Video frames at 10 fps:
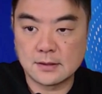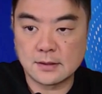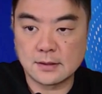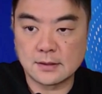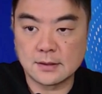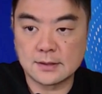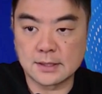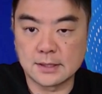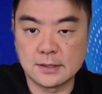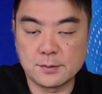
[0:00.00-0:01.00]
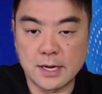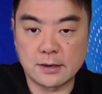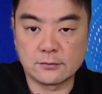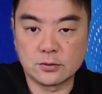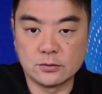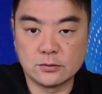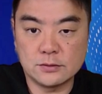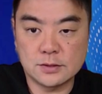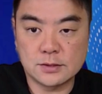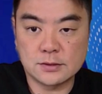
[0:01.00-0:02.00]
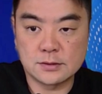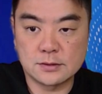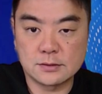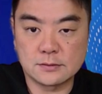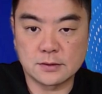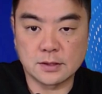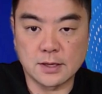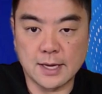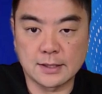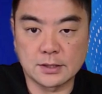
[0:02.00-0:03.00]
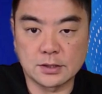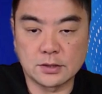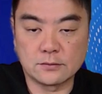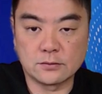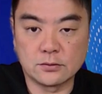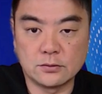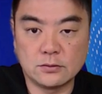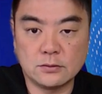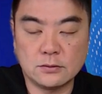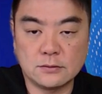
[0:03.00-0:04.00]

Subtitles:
And under inbound rules, we're going to add a new rule.